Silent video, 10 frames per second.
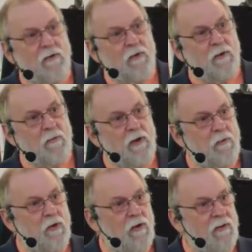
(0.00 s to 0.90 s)
with the
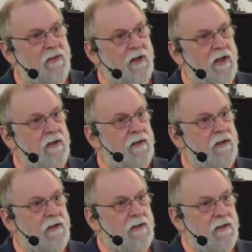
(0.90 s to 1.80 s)
people that
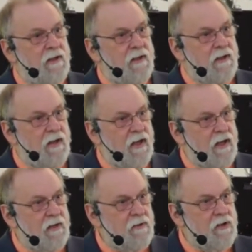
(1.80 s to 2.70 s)

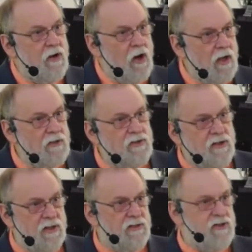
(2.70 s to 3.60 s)
had caused
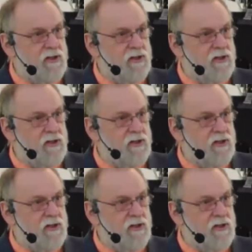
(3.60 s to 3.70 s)
this